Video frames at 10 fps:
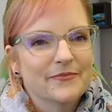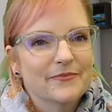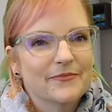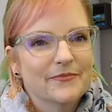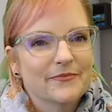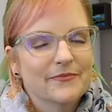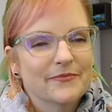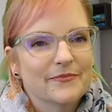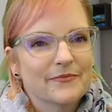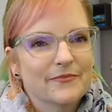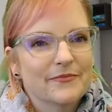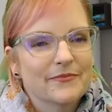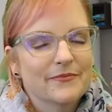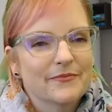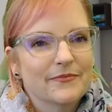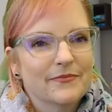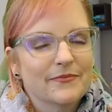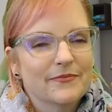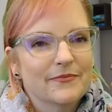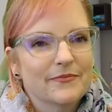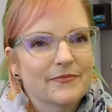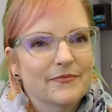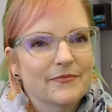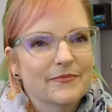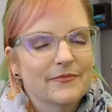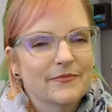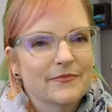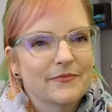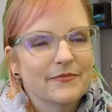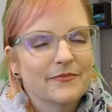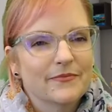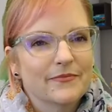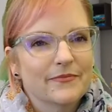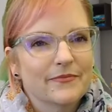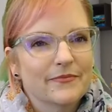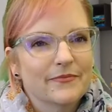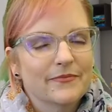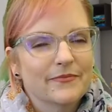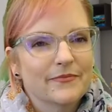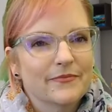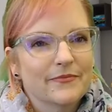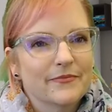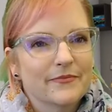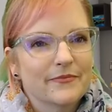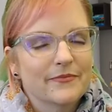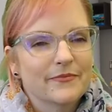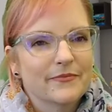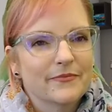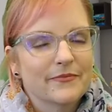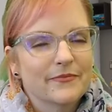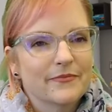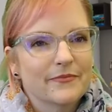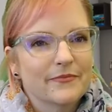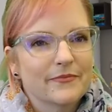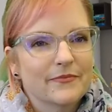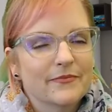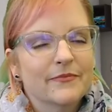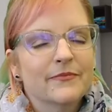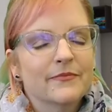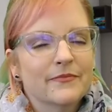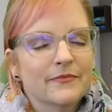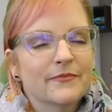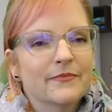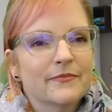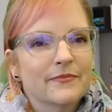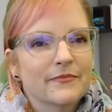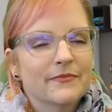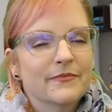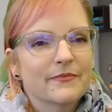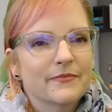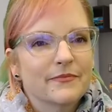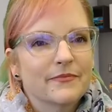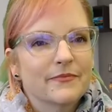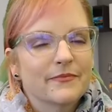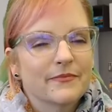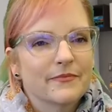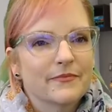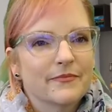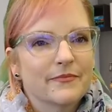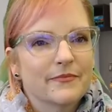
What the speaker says: (silent)